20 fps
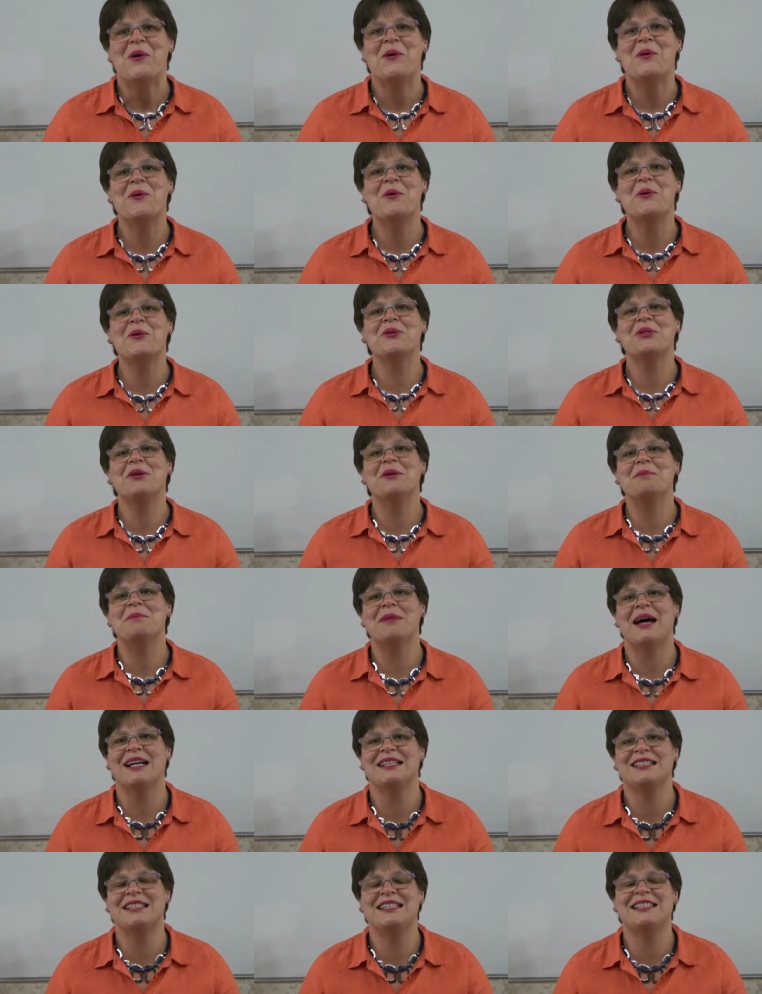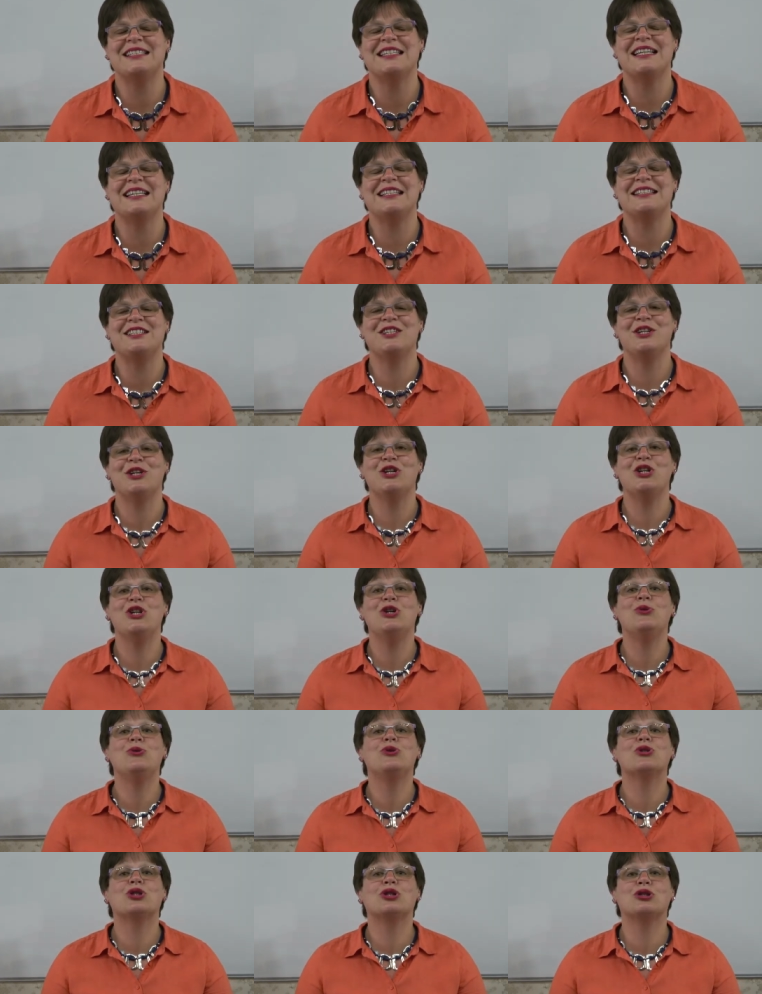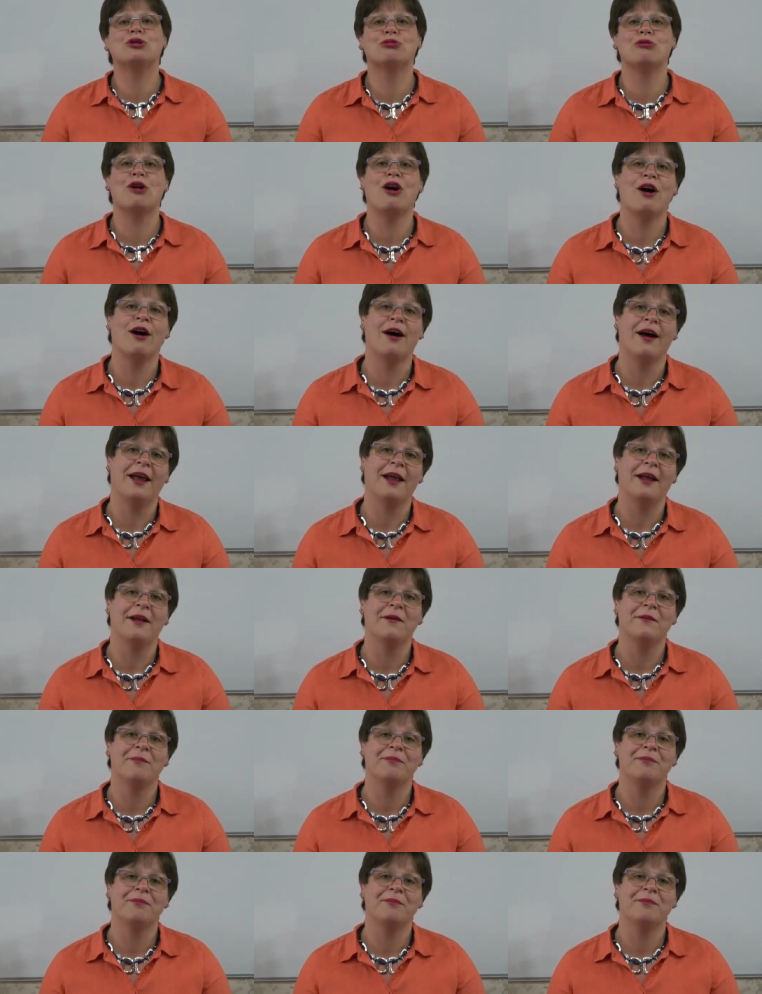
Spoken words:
All that matters is that you try.